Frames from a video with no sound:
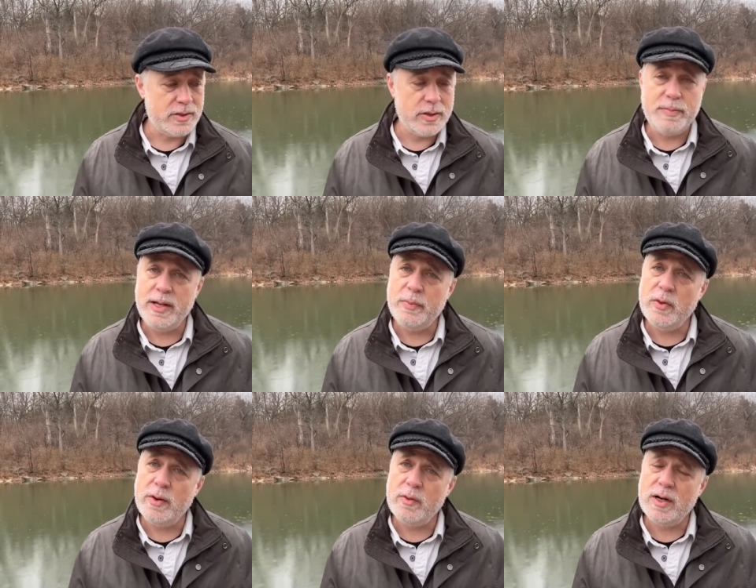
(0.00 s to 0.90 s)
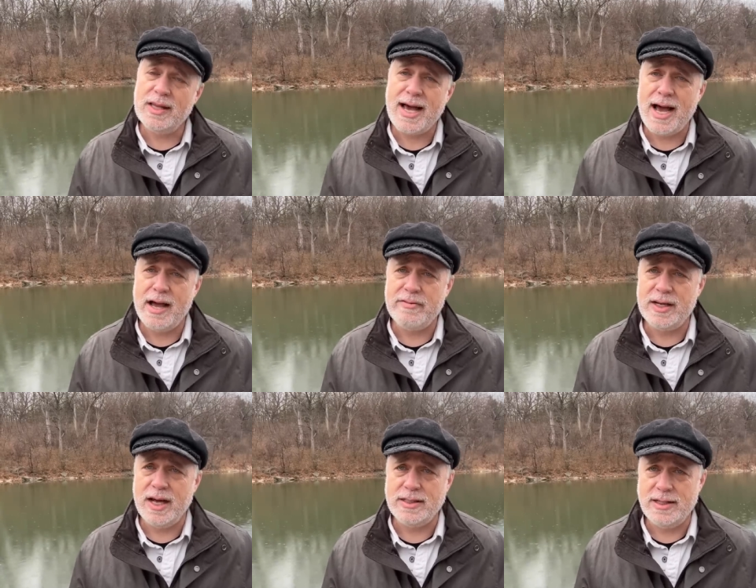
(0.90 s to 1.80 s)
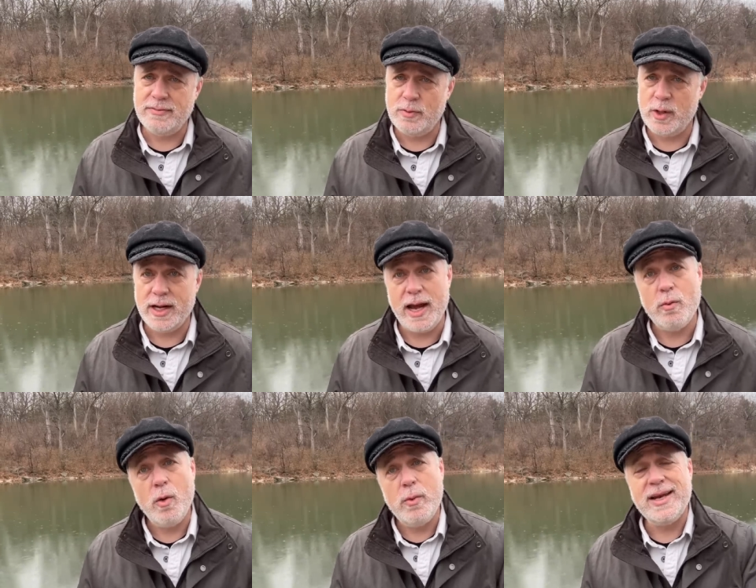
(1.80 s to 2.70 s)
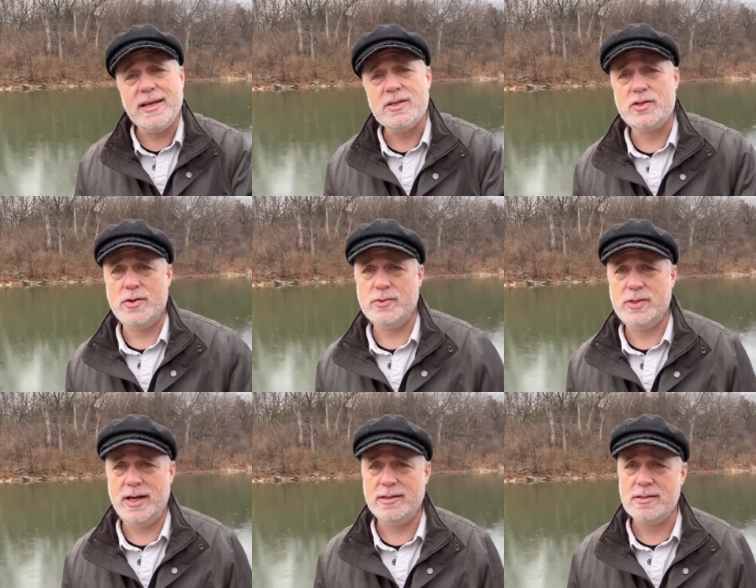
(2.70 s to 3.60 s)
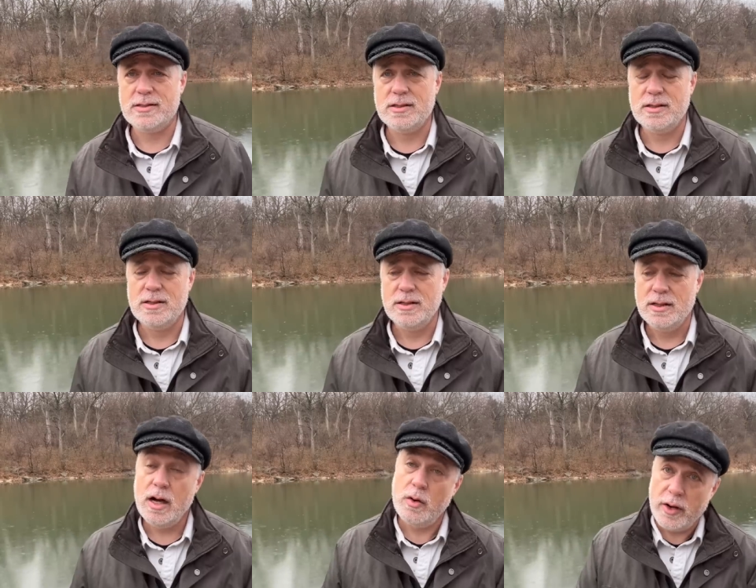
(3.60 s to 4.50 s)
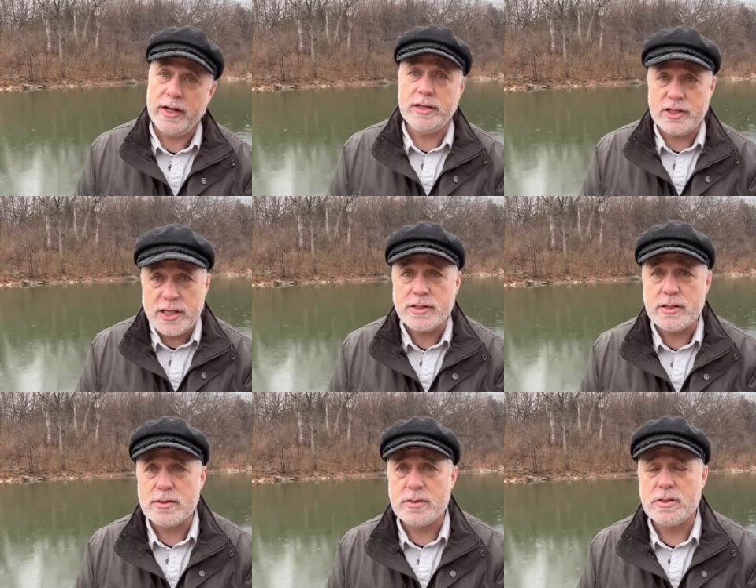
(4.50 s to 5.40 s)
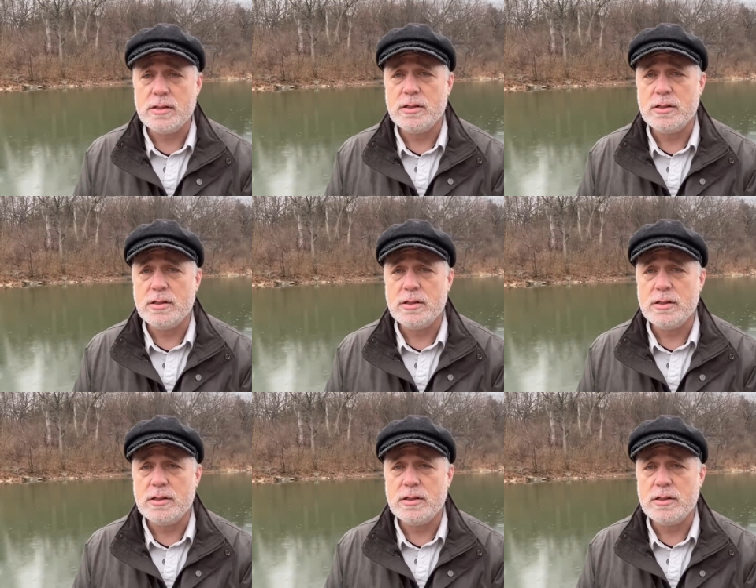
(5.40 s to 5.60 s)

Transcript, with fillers: So the people that were alive in 1948 will witness those things, according to Jesus.